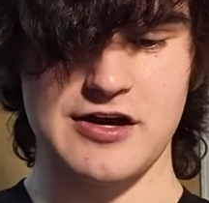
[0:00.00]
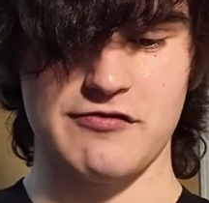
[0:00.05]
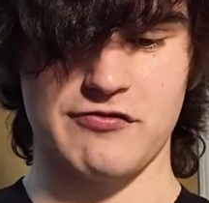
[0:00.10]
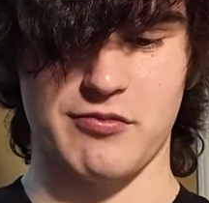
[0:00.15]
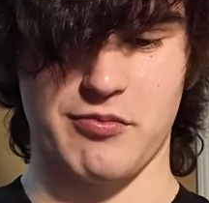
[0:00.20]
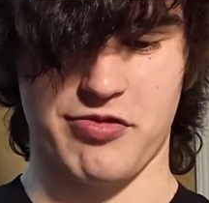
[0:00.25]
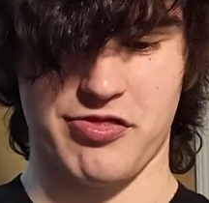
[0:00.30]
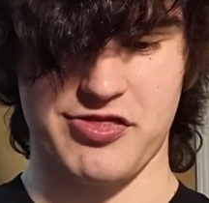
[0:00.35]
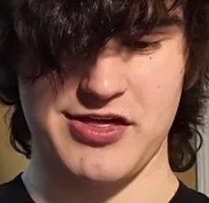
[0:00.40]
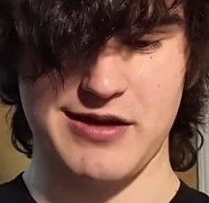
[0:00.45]

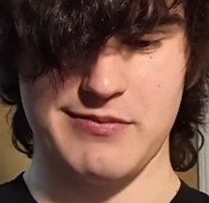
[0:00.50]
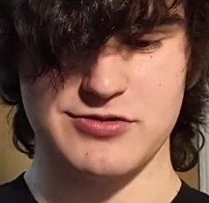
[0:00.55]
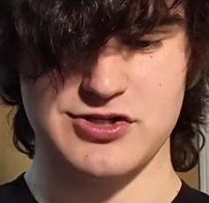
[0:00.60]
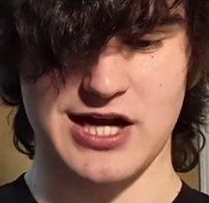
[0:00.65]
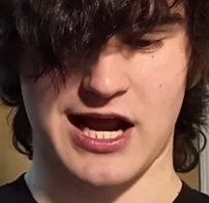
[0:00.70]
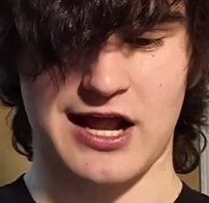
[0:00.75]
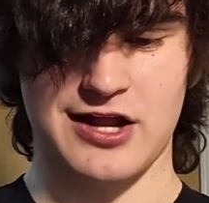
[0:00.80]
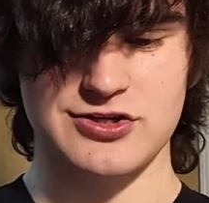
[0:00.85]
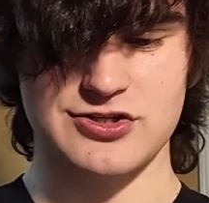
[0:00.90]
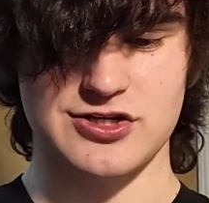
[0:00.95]
From theme
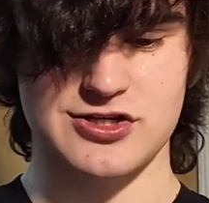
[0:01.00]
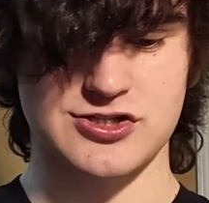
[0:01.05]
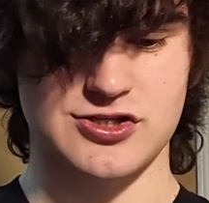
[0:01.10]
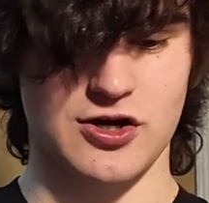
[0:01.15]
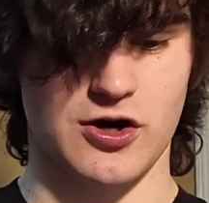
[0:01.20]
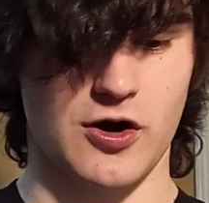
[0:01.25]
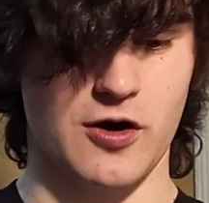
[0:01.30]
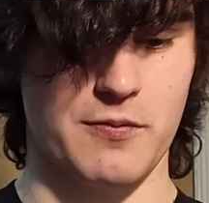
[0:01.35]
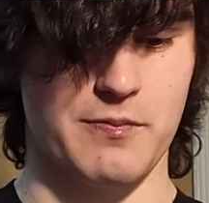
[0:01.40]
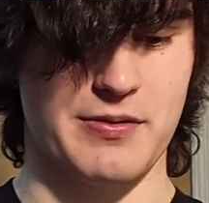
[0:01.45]
challenges
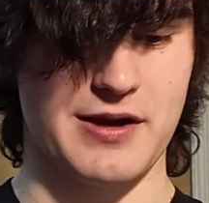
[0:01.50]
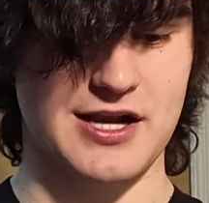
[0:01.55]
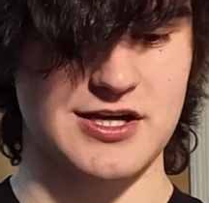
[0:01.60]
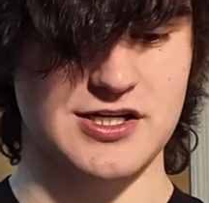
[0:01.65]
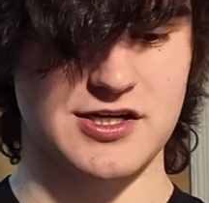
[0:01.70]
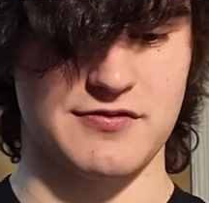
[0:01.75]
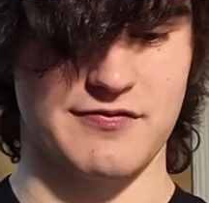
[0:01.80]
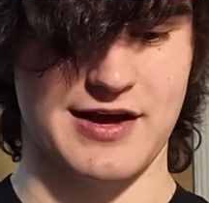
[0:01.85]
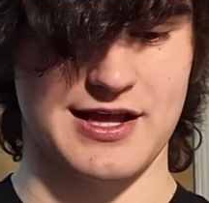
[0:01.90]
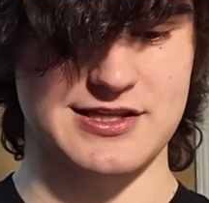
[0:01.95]
to
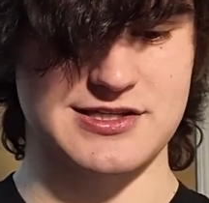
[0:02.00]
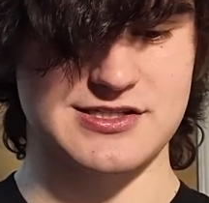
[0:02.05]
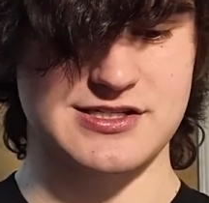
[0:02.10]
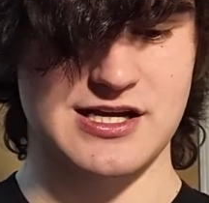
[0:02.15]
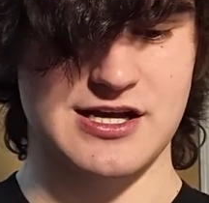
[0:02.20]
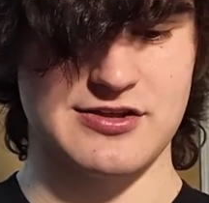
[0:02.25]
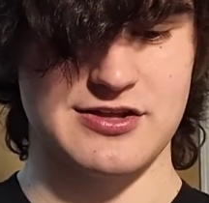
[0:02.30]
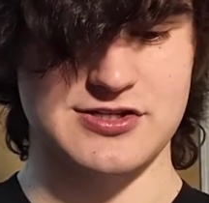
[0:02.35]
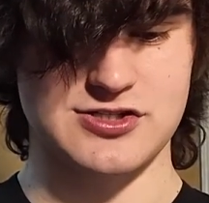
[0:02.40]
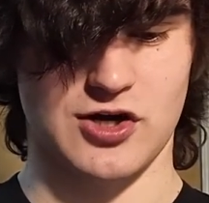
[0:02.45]
open-ended
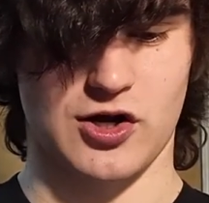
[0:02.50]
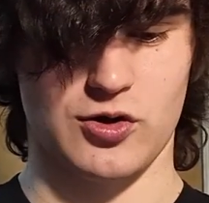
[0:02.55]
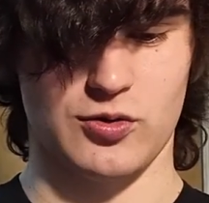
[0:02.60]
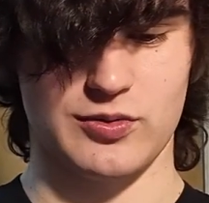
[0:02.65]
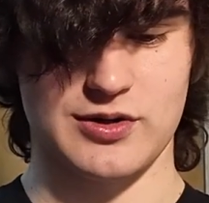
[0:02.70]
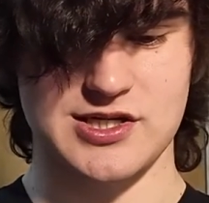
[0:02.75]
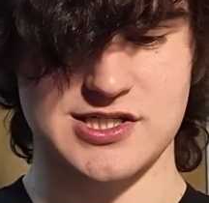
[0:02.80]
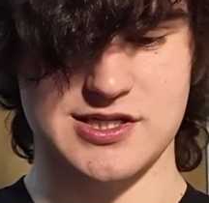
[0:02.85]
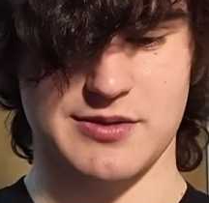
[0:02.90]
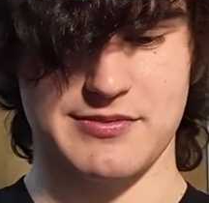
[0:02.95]
events, there's
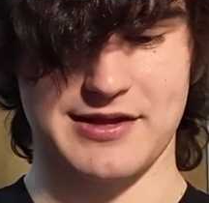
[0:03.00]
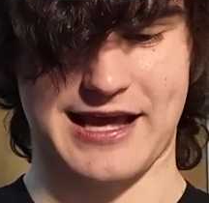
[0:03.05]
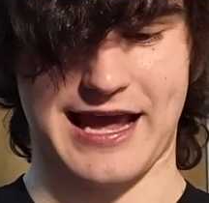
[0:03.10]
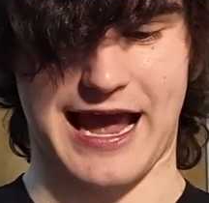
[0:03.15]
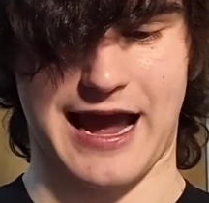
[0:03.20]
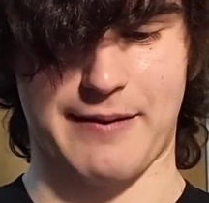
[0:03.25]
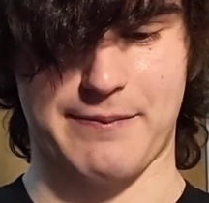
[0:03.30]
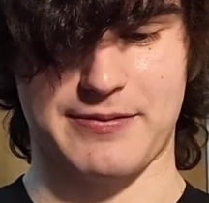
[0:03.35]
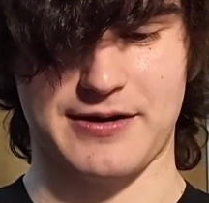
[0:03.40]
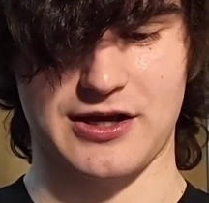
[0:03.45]
always something
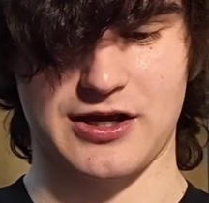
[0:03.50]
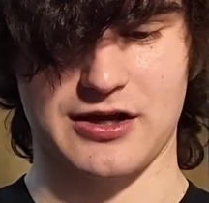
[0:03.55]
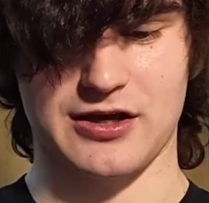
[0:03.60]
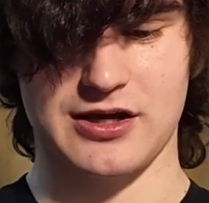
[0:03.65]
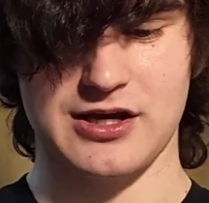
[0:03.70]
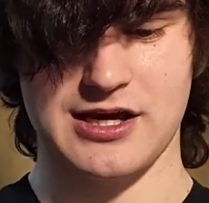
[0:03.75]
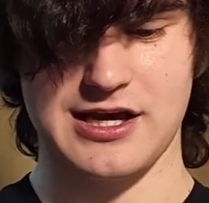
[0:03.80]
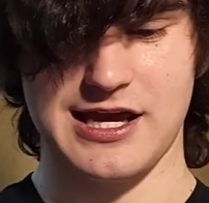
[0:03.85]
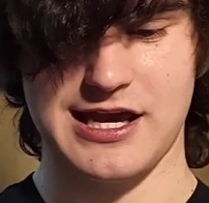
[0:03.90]
happening.